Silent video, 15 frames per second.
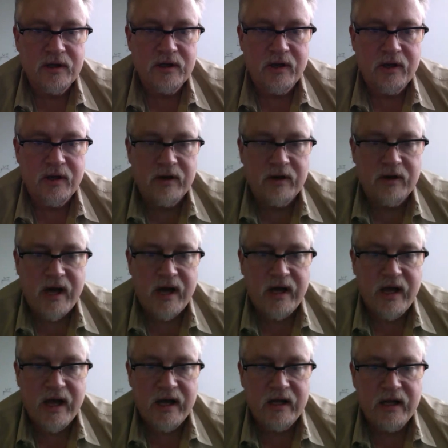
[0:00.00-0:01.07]
get rid of
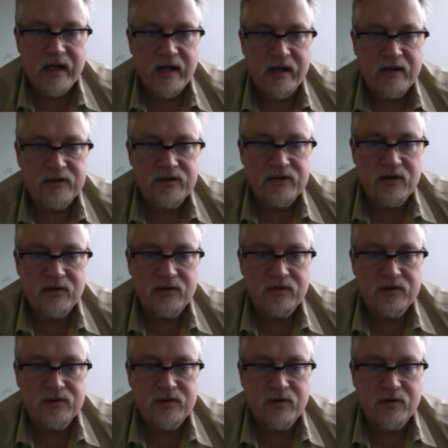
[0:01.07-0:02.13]
that analytic. So
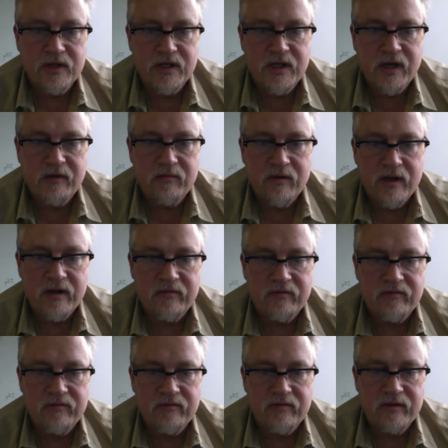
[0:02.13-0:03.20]
get rid
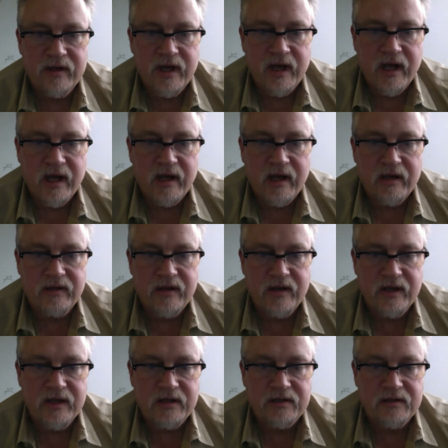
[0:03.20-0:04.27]
of, and
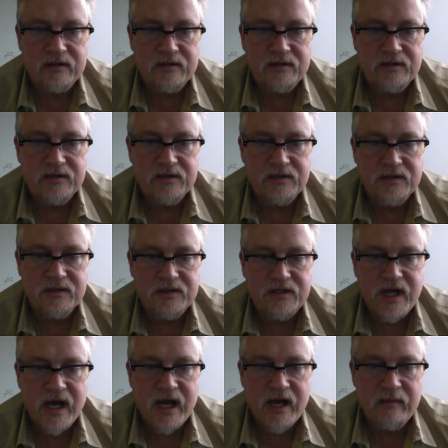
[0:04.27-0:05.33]
then hit
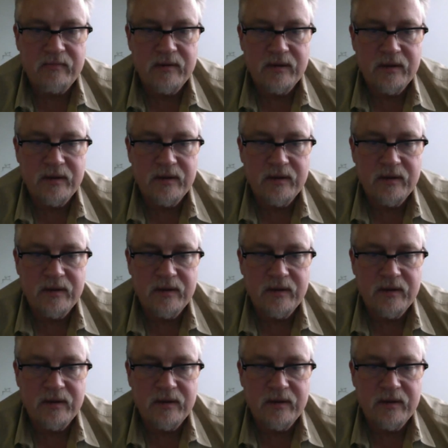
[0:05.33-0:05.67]
tab.